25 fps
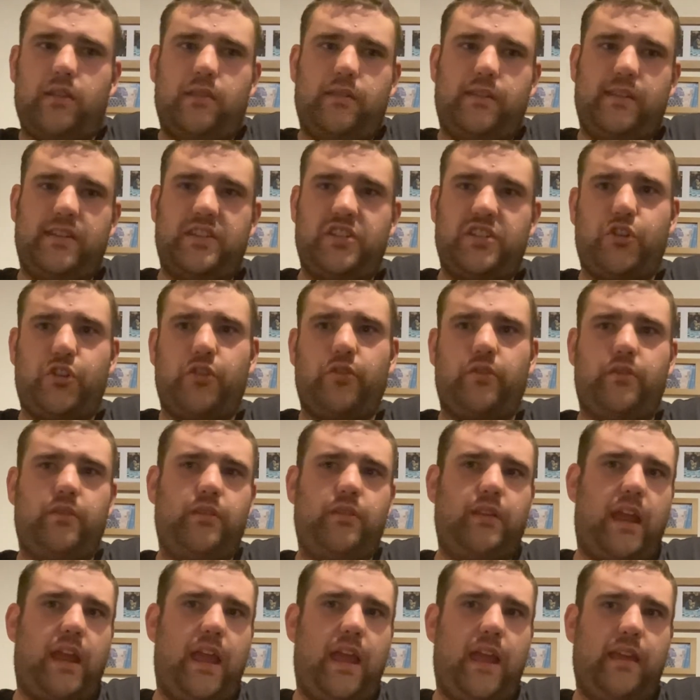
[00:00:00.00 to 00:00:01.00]
this
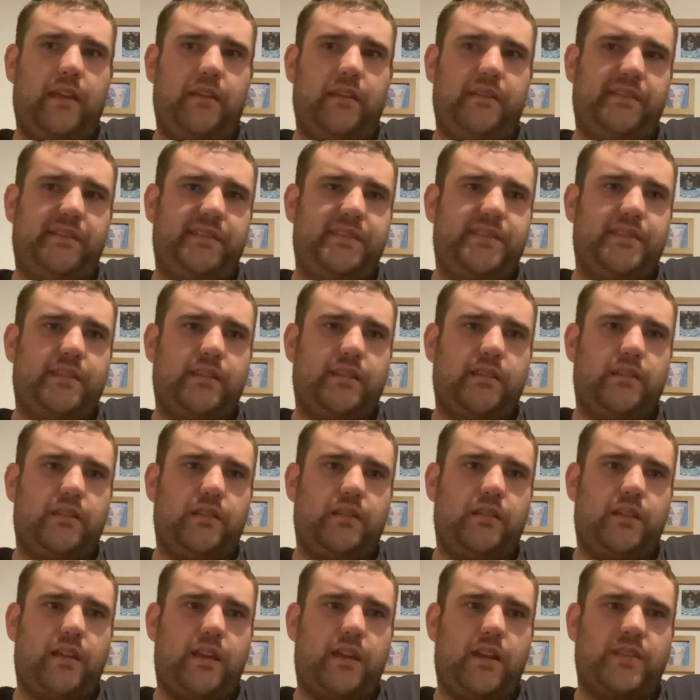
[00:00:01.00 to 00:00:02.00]
student has
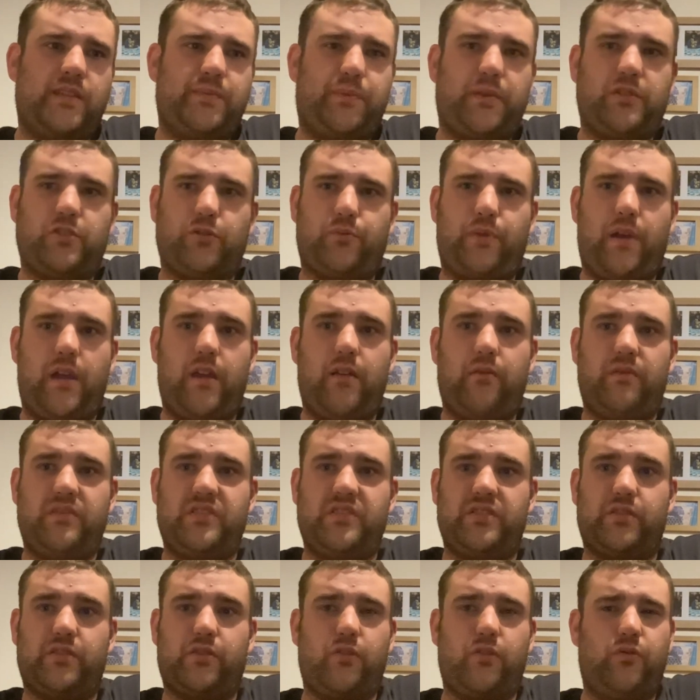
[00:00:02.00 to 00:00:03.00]
a special power which
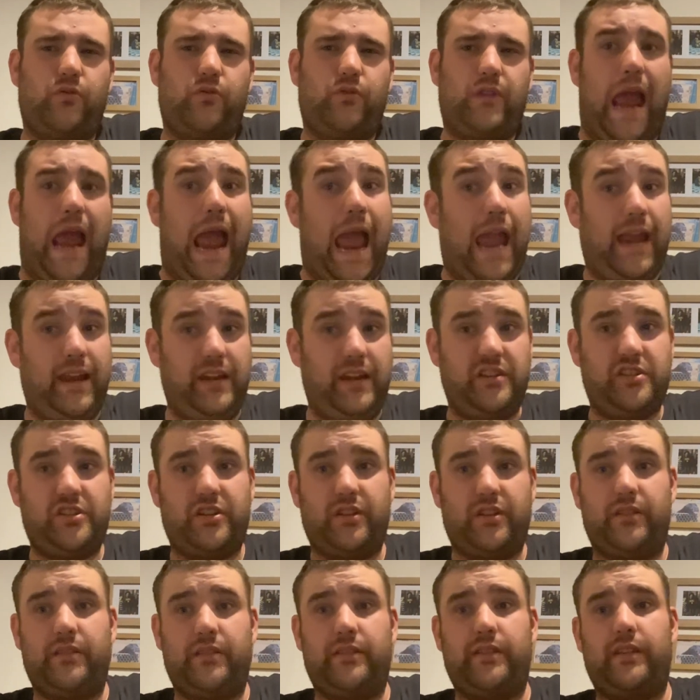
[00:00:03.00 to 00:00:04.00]
is called
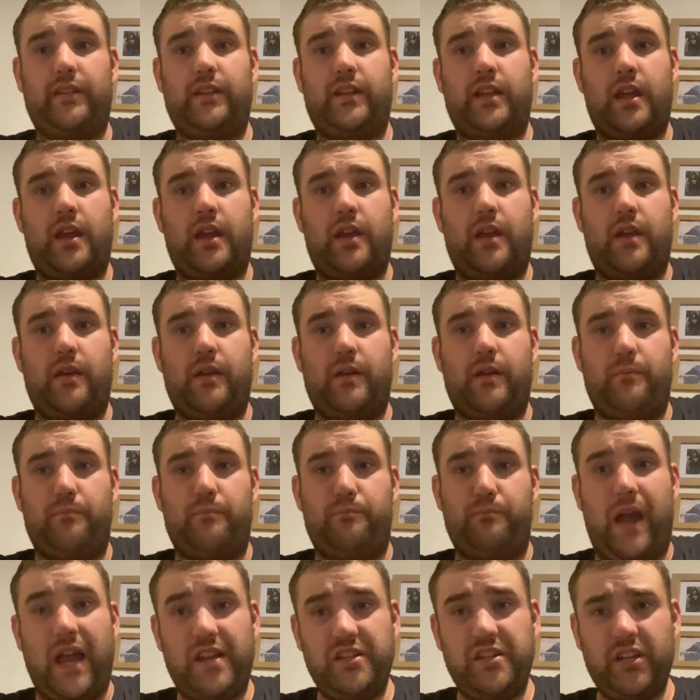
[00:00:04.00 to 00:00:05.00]
Ancient
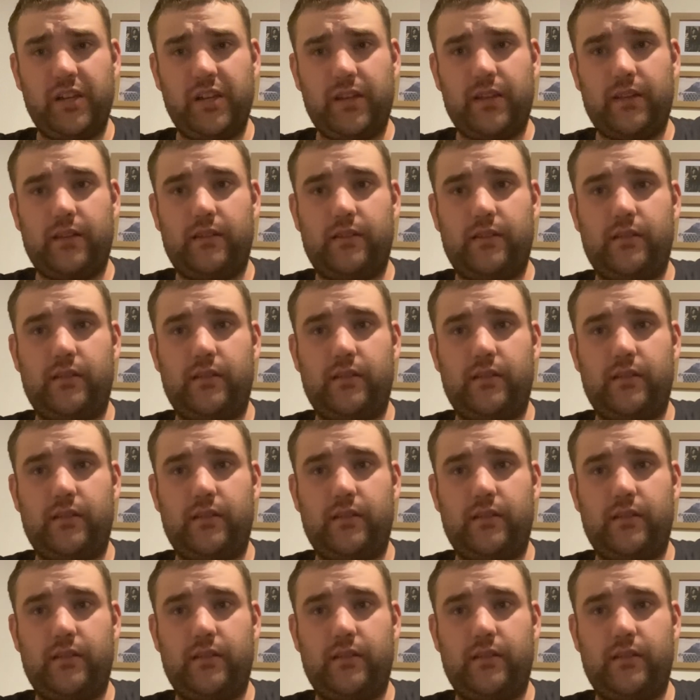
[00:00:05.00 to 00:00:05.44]
Magic.